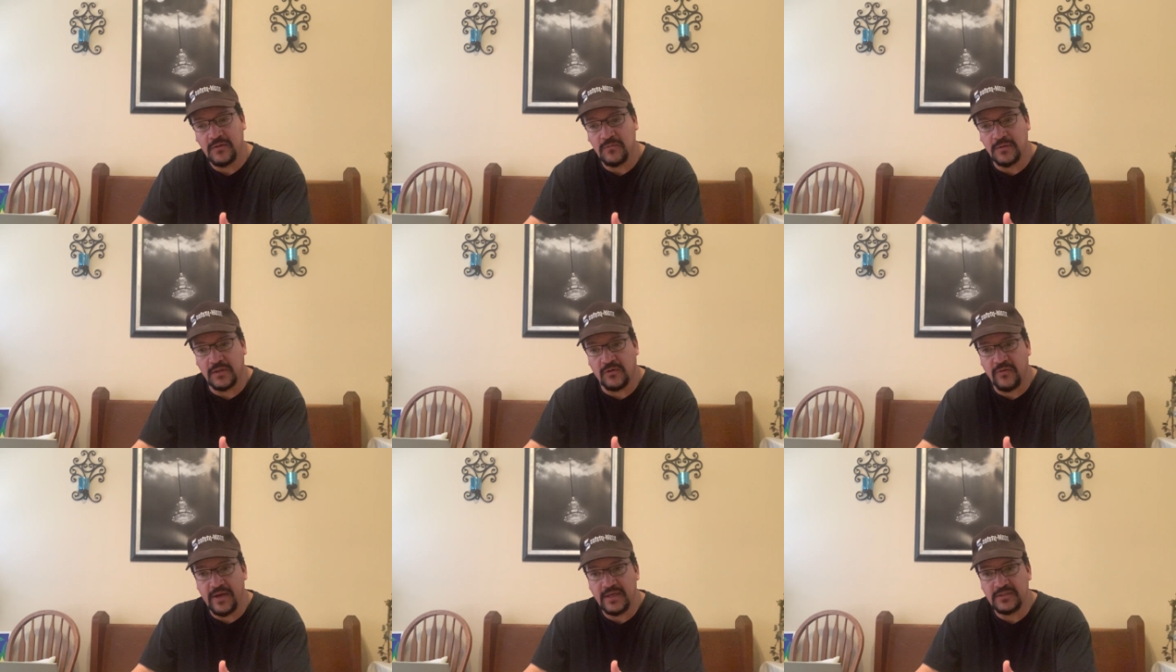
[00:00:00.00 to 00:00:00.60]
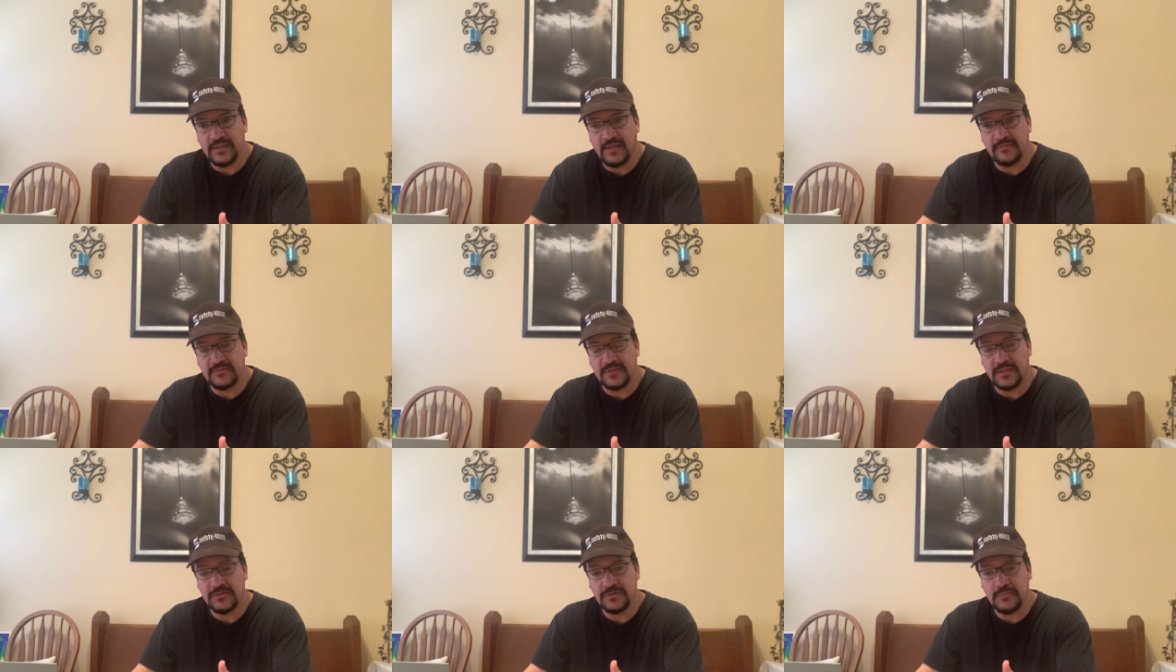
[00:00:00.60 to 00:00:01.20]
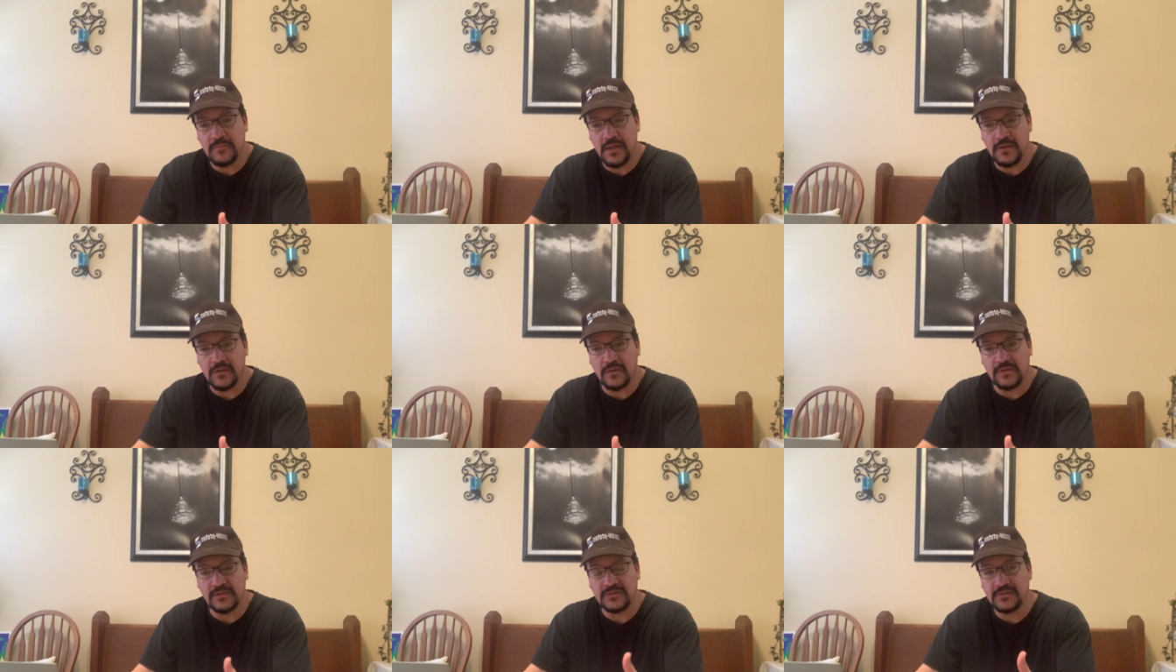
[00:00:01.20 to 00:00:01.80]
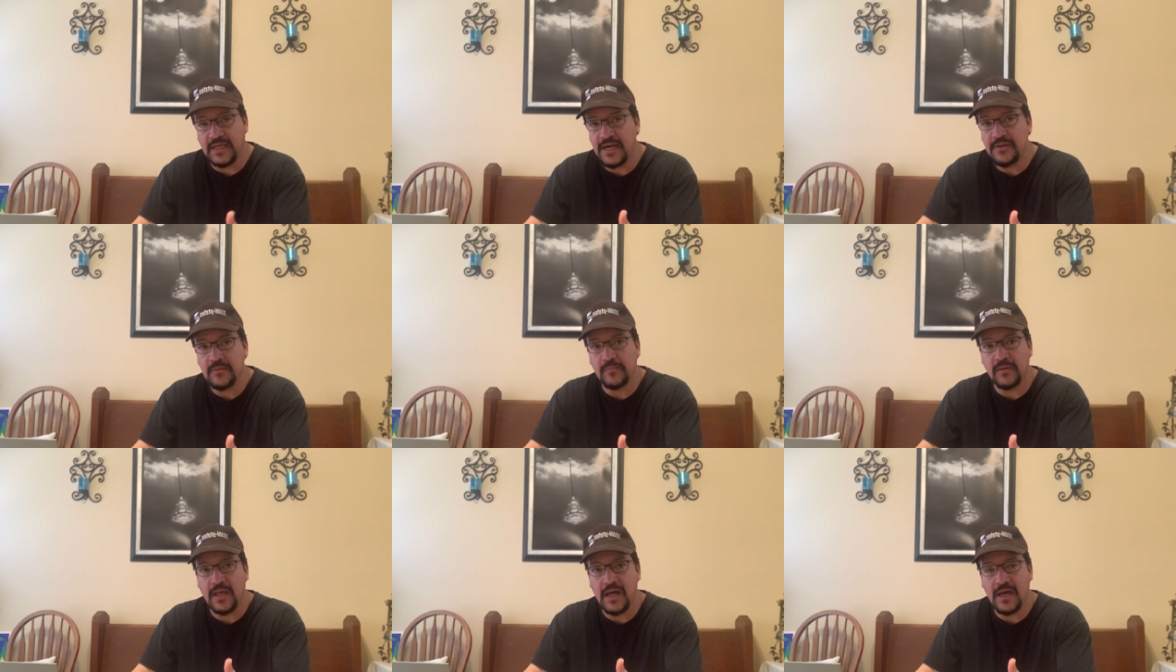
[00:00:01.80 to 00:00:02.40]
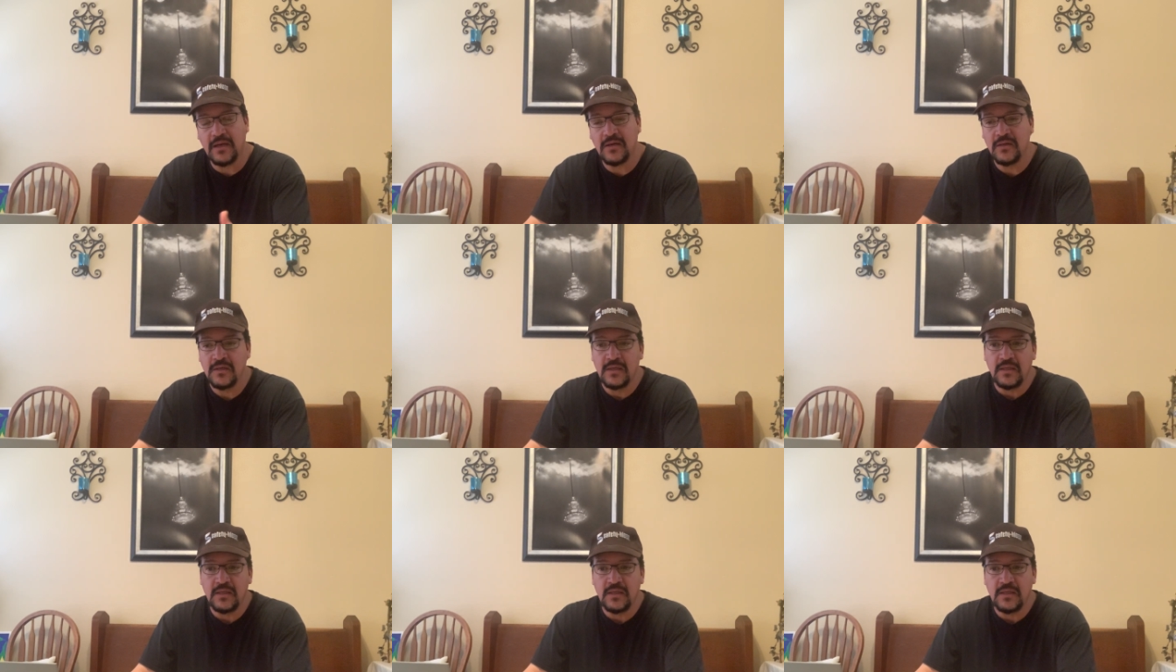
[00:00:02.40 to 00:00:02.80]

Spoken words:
with a crankshaft sensor mounted on the side of the block.